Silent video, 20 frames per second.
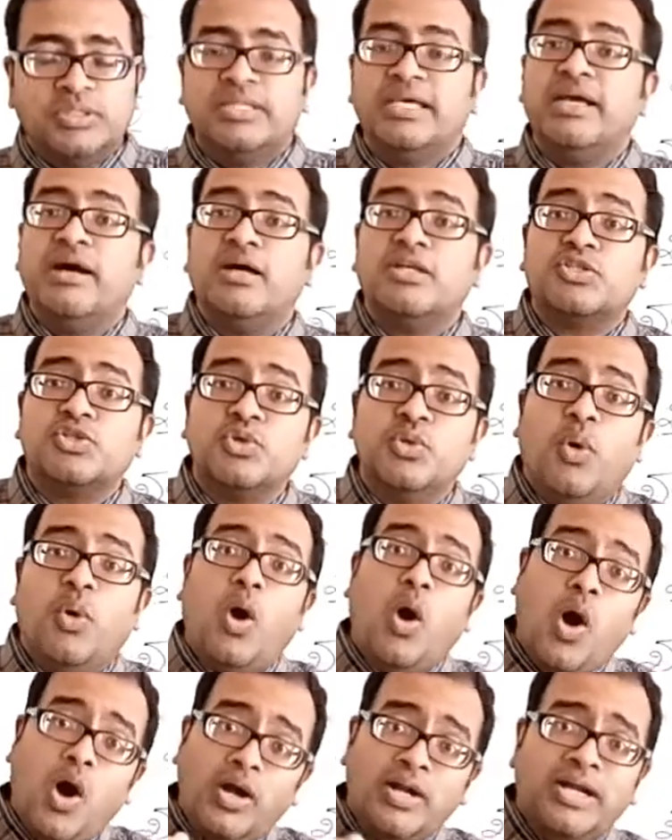They asked you
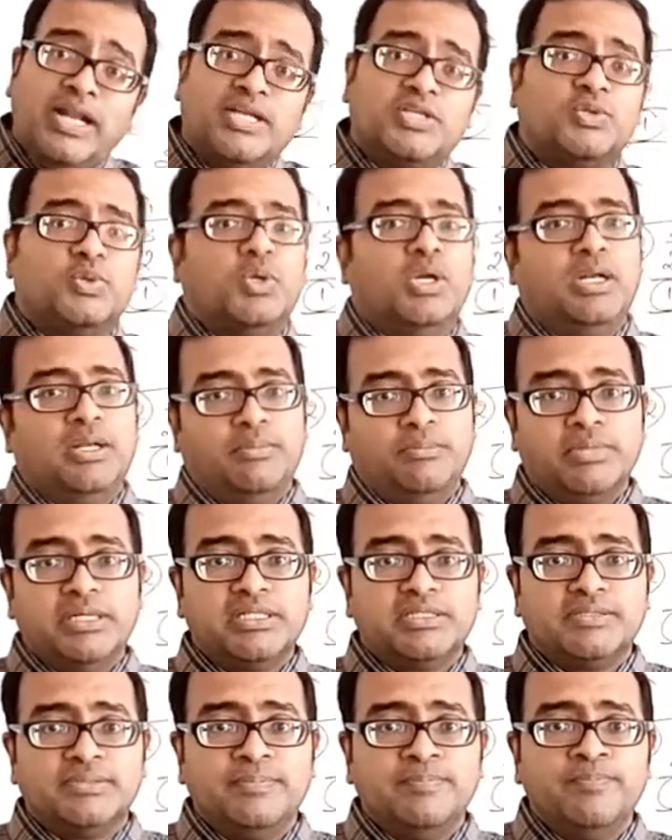odd natural
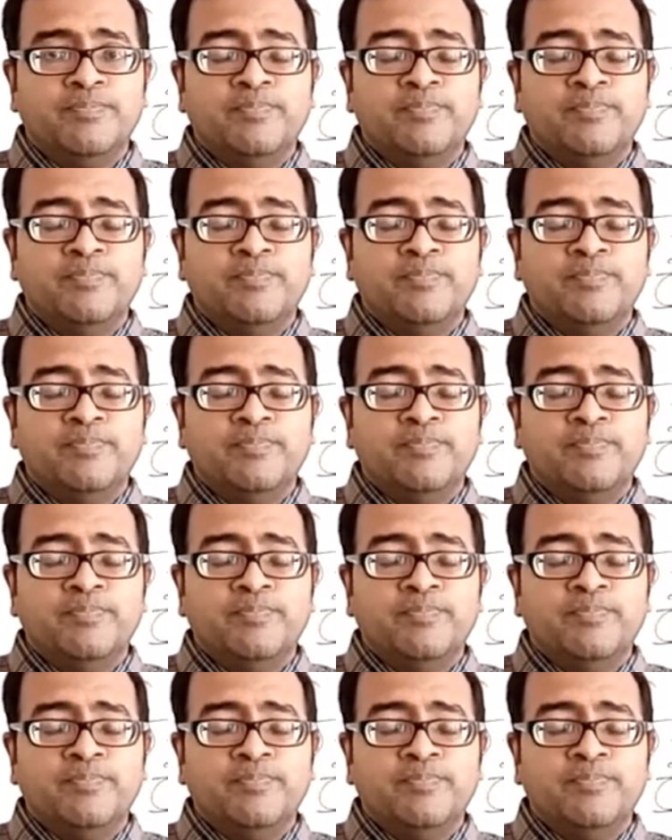numbers,